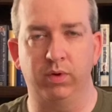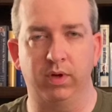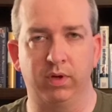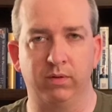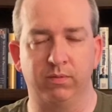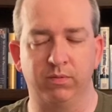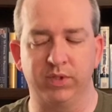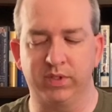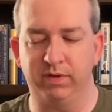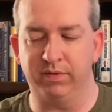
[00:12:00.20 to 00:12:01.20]

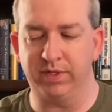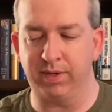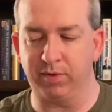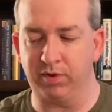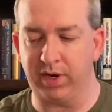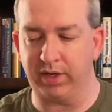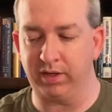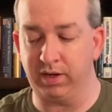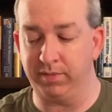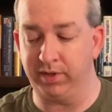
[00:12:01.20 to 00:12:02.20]
received the Democratic
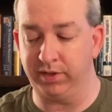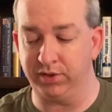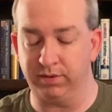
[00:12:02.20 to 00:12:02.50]
nomination.